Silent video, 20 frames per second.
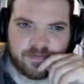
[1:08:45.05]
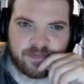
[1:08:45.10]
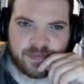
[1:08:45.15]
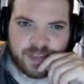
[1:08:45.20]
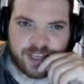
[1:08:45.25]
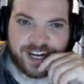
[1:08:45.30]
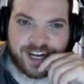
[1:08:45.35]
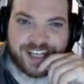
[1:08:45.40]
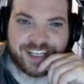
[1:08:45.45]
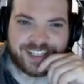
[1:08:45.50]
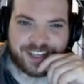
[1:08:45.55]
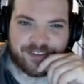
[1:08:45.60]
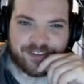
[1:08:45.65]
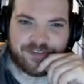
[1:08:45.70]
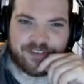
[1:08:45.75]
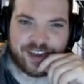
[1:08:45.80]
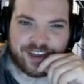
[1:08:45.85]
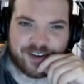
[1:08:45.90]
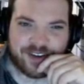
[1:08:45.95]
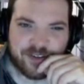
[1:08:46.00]
It is a
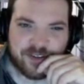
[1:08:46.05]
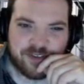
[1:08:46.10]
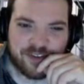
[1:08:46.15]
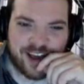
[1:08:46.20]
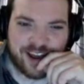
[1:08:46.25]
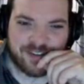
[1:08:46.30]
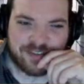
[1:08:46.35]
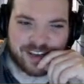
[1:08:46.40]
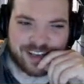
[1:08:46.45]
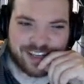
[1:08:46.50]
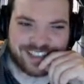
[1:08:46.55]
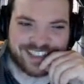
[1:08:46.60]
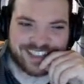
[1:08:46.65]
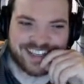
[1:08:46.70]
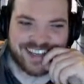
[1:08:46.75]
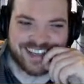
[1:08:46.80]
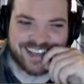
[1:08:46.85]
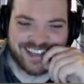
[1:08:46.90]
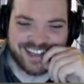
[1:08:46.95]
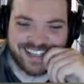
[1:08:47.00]
fickle fan base.
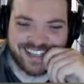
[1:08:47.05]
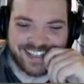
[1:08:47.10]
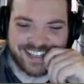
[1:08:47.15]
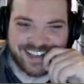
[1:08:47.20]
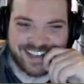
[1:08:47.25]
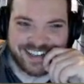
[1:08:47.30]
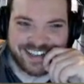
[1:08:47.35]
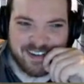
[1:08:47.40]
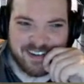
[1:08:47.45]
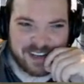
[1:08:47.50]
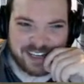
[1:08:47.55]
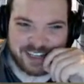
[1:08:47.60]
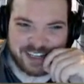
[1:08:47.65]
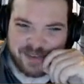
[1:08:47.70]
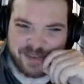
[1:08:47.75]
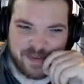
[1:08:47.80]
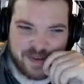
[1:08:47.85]
Sometimes it can